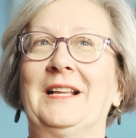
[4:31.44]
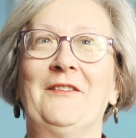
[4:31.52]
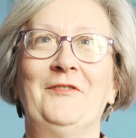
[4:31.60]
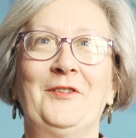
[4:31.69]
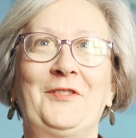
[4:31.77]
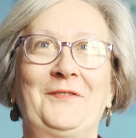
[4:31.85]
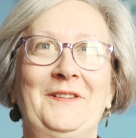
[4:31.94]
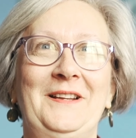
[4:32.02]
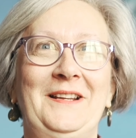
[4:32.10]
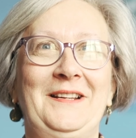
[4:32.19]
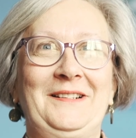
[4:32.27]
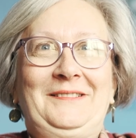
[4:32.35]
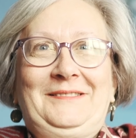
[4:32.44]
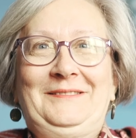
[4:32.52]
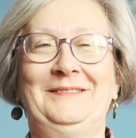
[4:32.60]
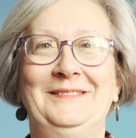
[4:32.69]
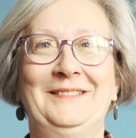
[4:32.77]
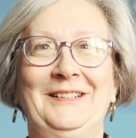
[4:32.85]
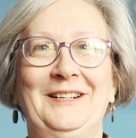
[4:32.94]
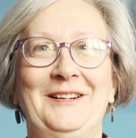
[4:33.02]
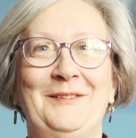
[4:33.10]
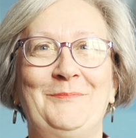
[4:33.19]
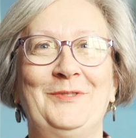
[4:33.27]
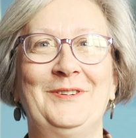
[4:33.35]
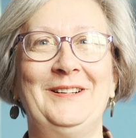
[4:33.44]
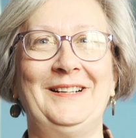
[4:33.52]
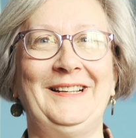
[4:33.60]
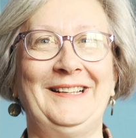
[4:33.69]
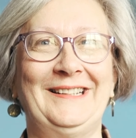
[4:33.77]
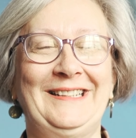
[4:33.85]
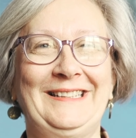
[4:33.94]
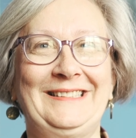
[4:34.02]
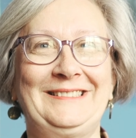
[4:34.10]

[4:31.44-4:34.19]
Level three. Oh boy.